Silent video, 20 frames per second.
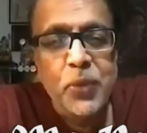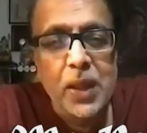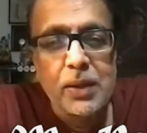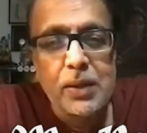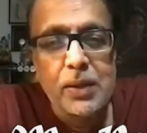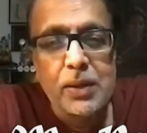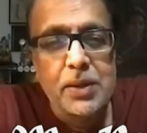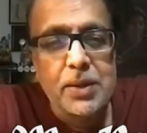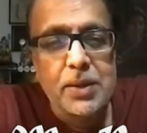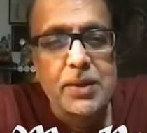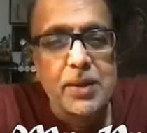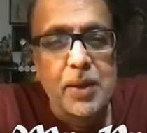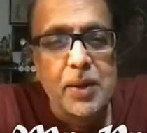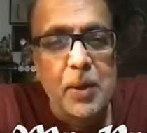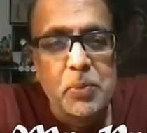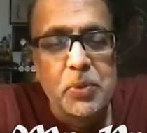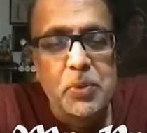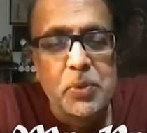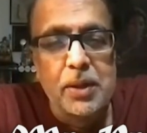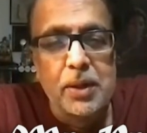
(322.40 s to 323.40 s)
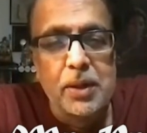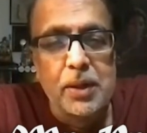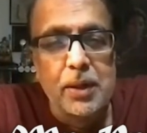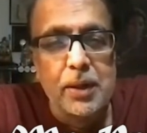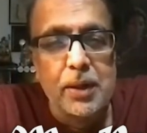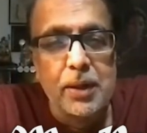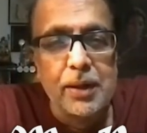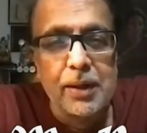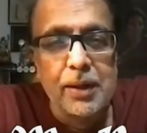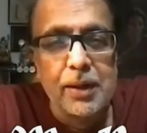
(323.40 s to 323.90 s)
So the script
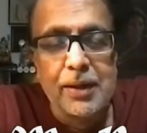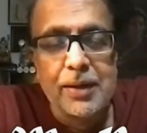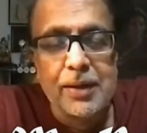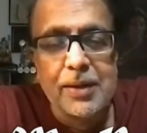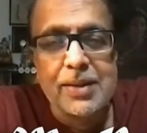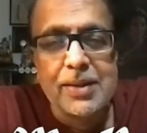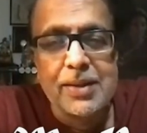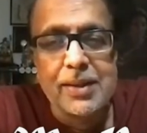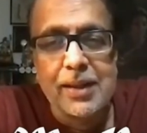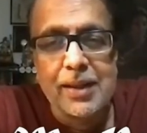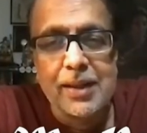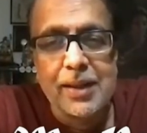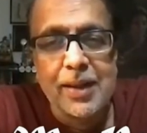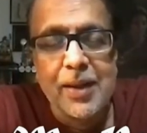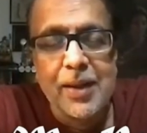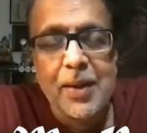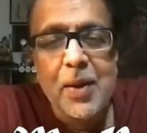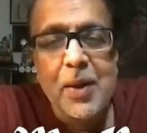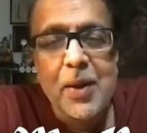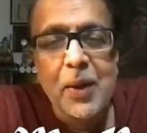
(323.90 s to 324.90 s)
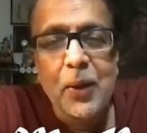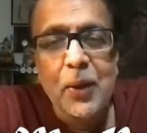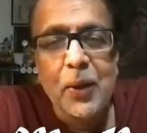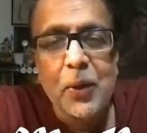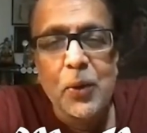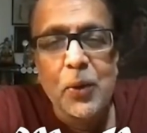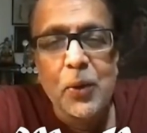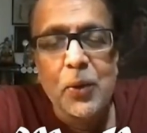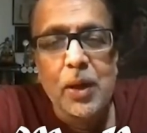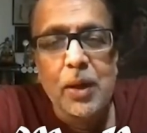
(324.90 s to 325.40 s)
is,
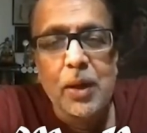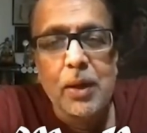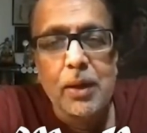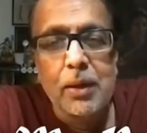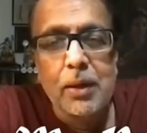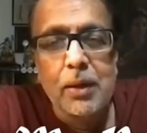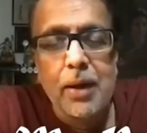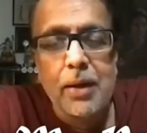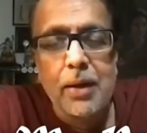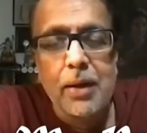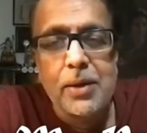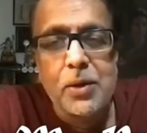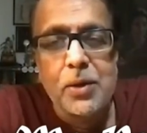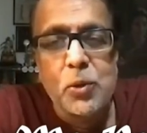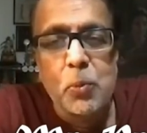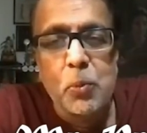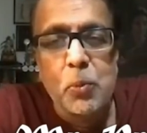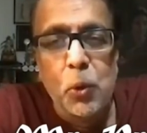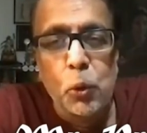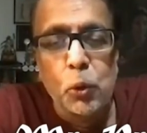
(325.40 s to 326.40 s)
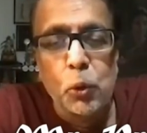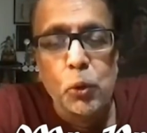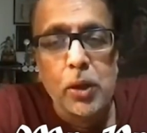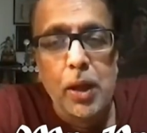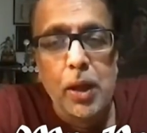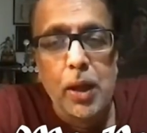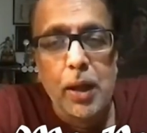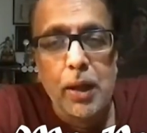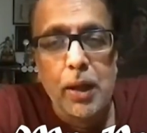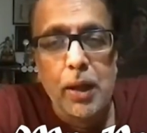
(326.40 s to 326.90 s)
credited to both.
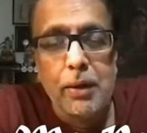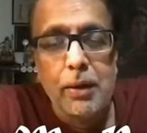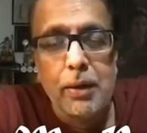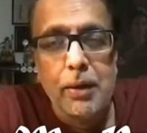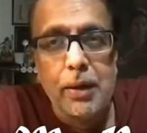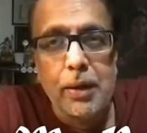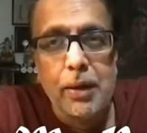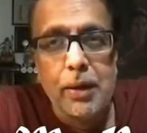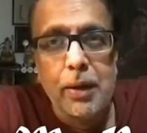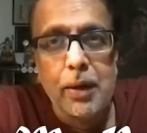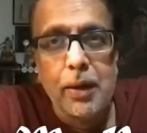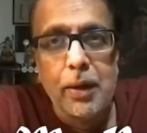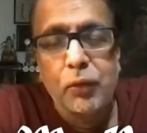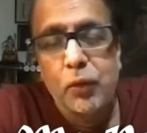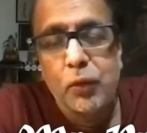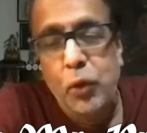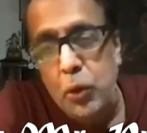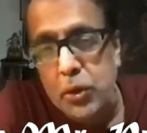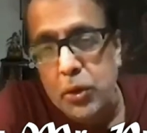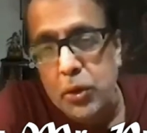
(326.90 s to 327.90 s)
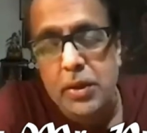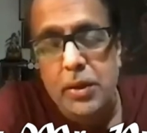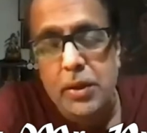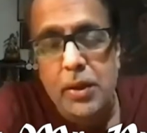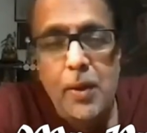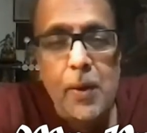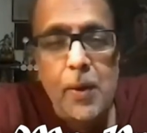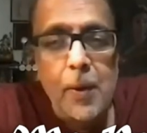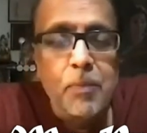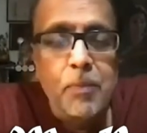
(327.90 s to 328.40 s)
And of course,
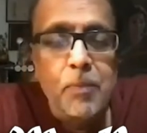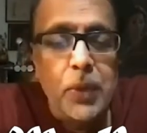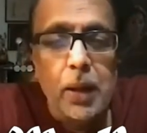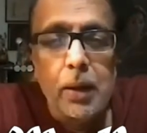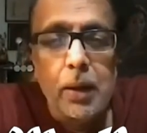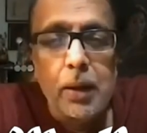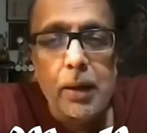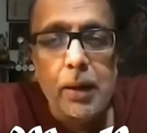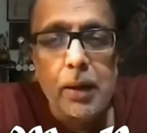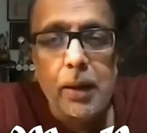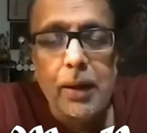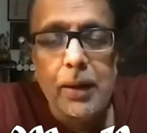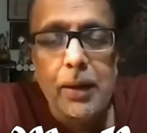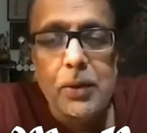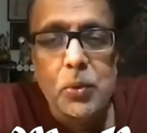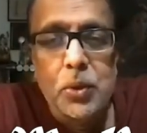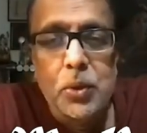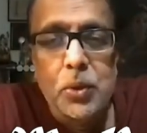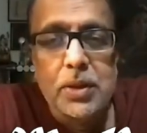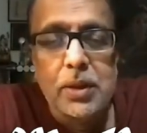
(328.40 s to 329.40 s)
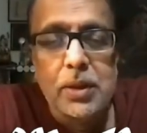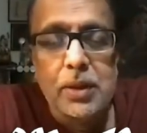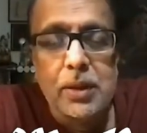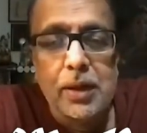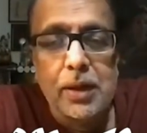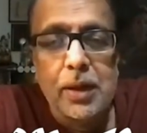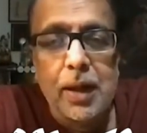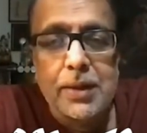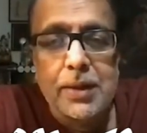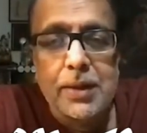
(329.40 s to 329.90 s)
it was a
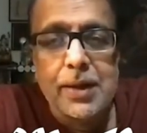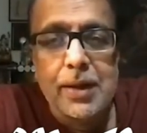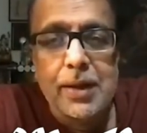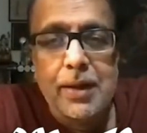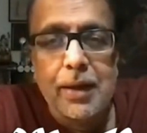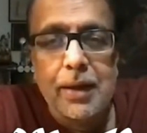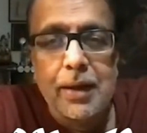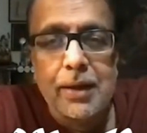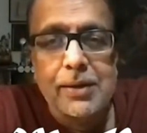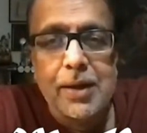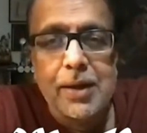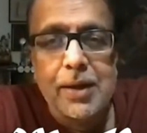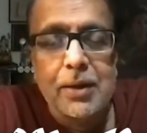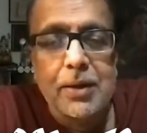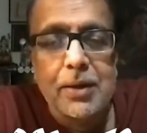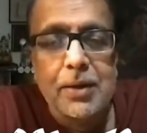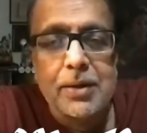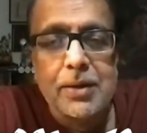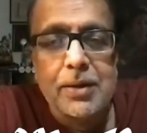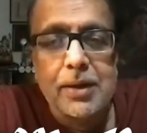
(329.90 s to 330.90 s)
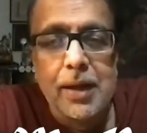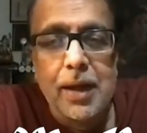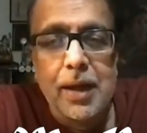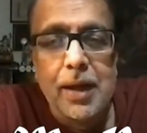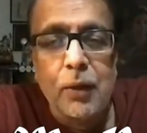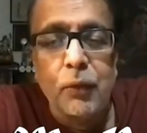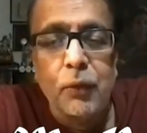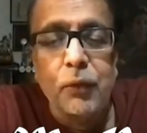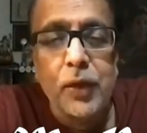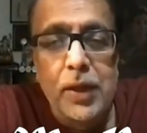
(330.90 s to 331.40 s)
classic Agatha Christie.
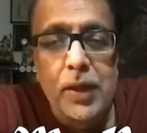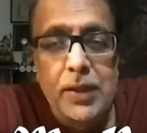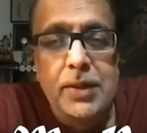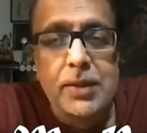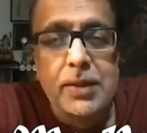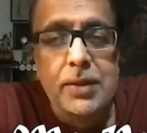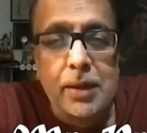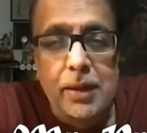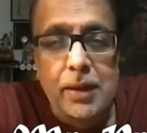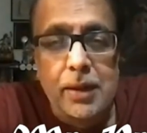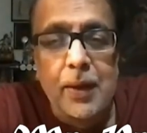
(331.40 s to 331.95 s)
And the first